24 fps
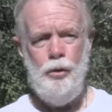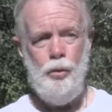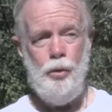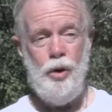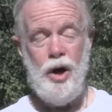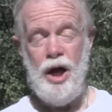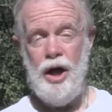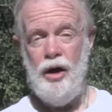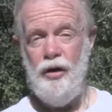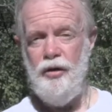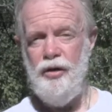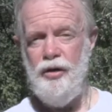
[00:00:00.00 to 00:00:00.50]

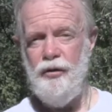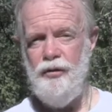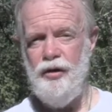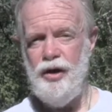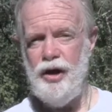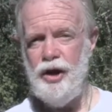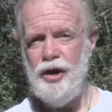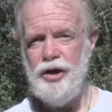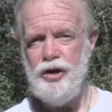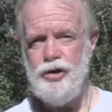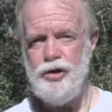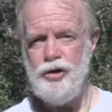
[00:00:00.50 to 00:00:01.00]
Well, the
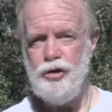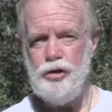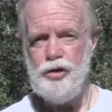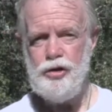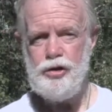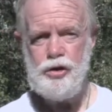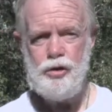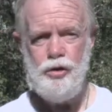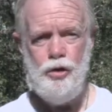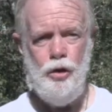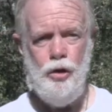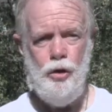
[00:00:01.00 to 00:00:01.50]

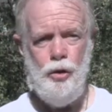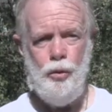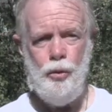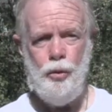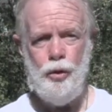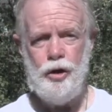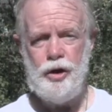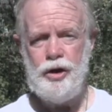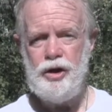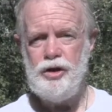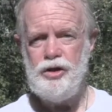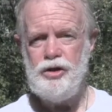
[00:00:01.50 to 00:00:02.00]
villagers
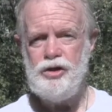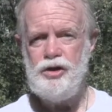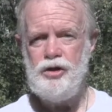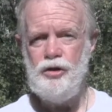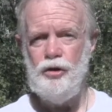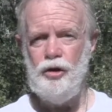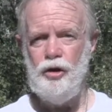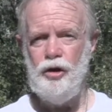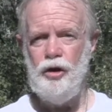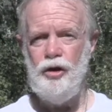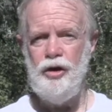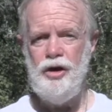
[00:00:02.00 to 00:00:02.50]
were
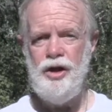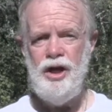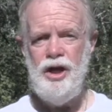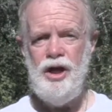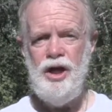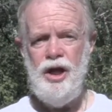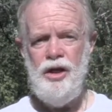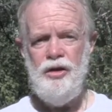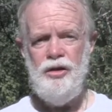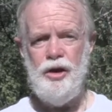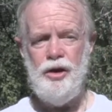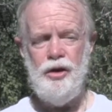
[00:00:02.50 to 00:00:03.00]
concerned
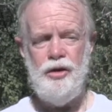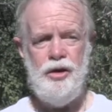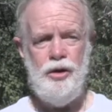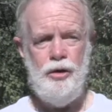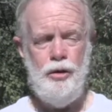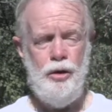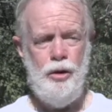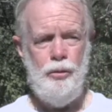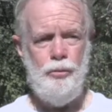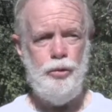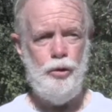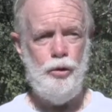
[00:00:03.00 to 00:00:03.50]
that
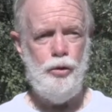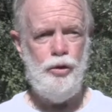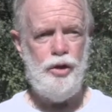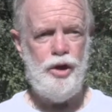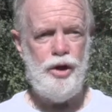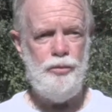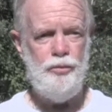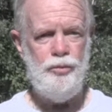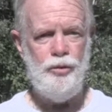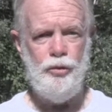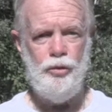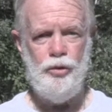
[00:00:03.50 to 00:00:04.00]

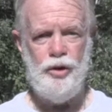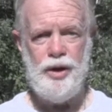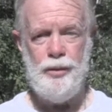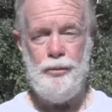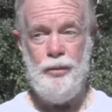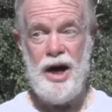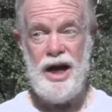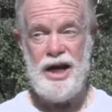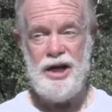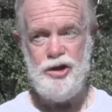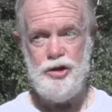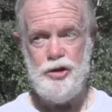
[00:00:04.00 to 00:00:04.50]
Bruley
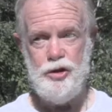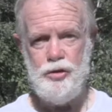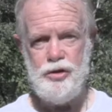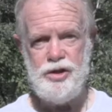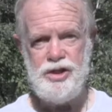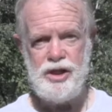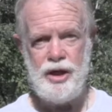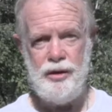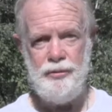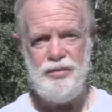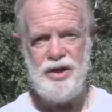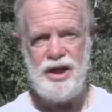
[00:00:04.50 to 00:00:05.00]
might do
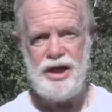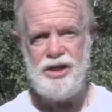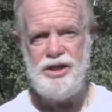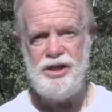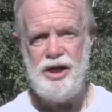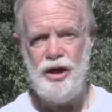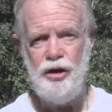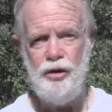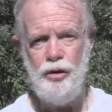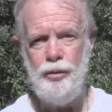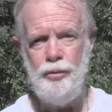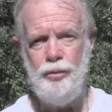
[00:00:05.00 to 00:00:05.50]
something
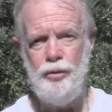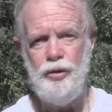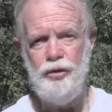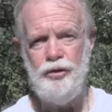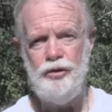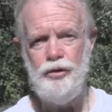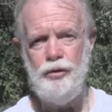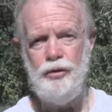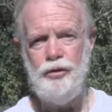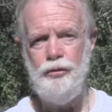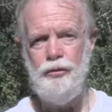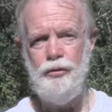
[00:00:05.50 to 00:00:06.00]
terrible
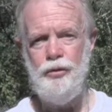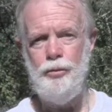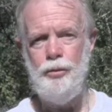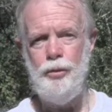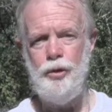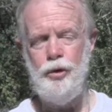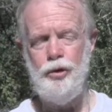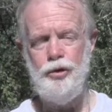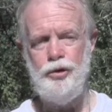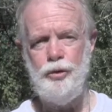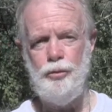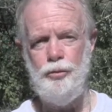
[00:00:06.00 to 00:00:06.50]
to
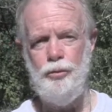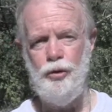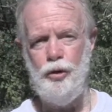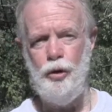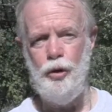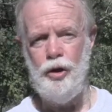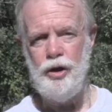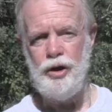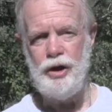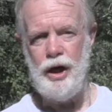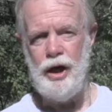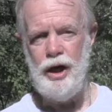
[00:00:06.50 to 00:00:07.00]

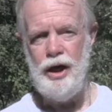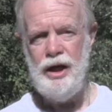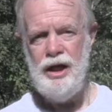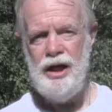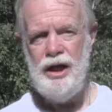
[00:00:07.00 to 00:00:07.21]
Brolga.